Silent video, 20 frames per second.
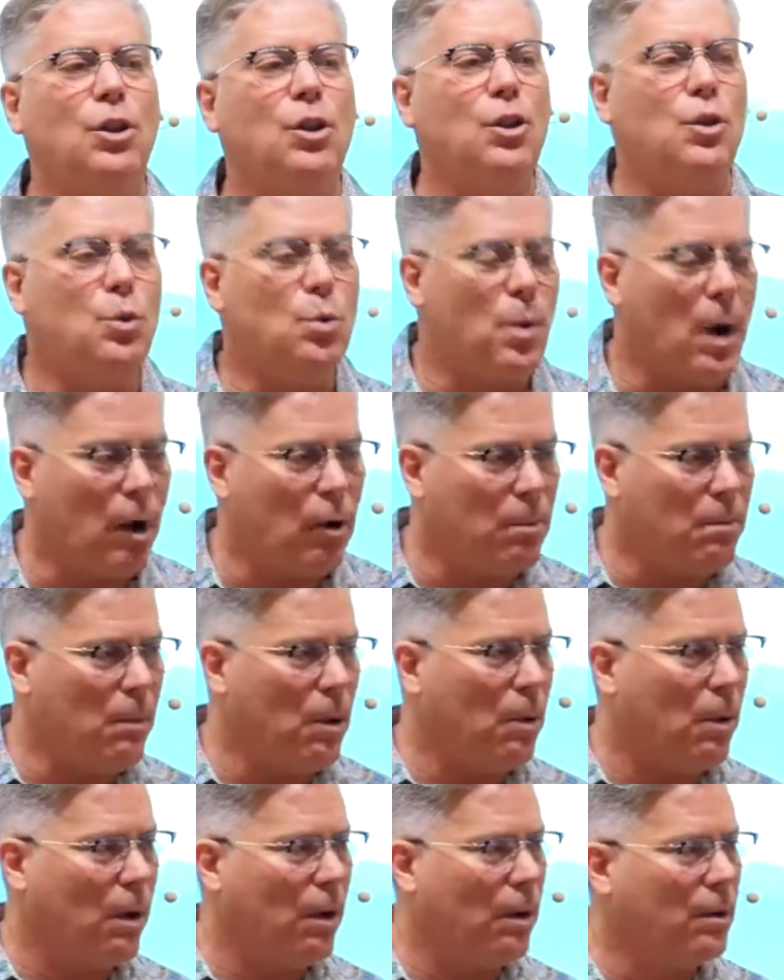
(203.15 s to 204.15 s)
You are
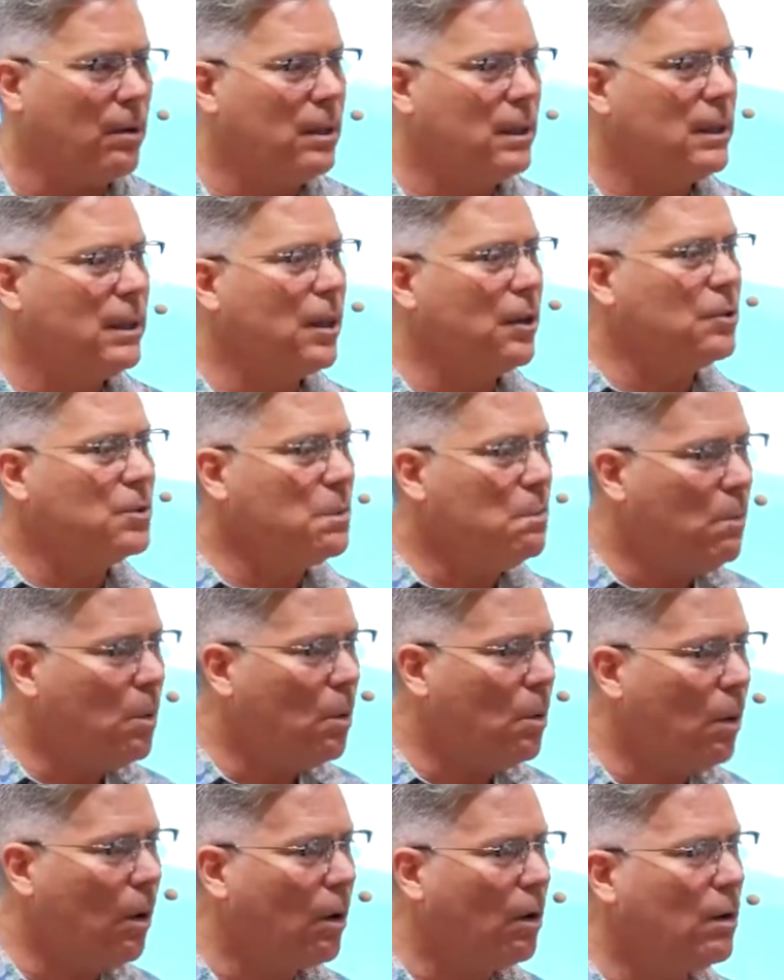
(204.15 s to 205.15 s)
more. There's
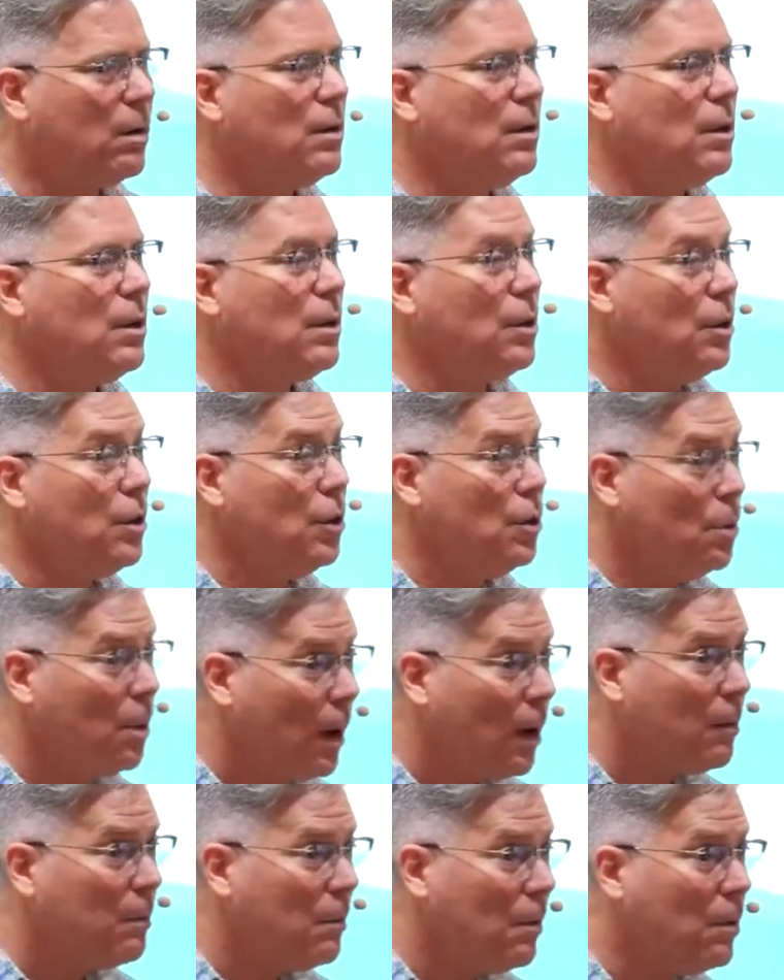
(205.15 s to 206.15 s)
more. You
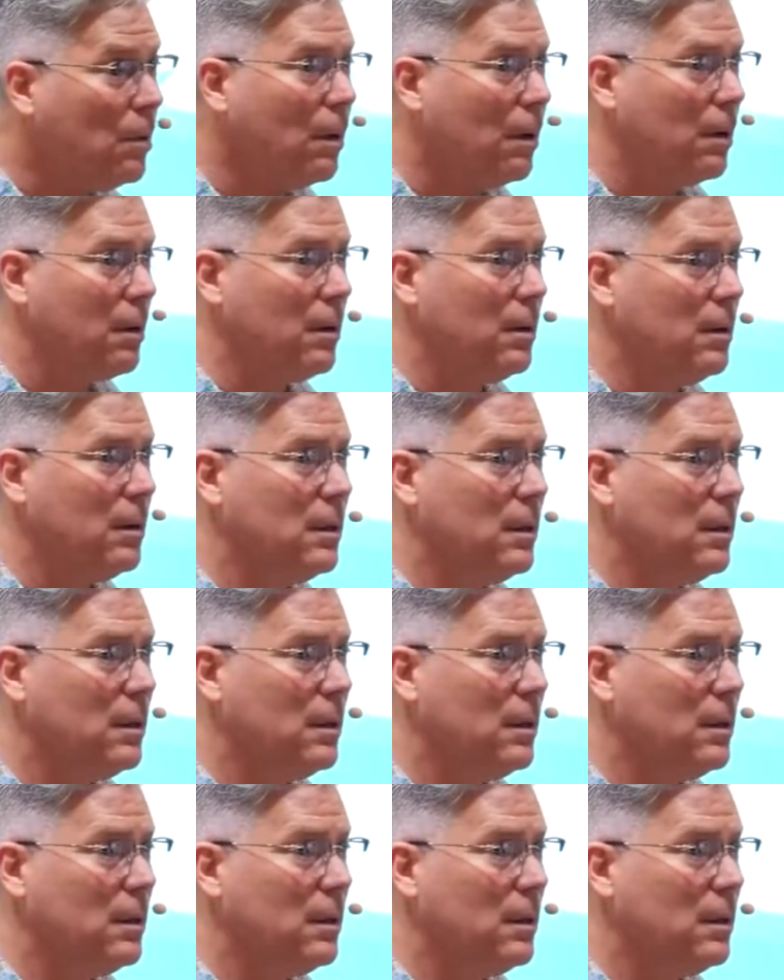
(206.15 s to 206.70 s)
are more.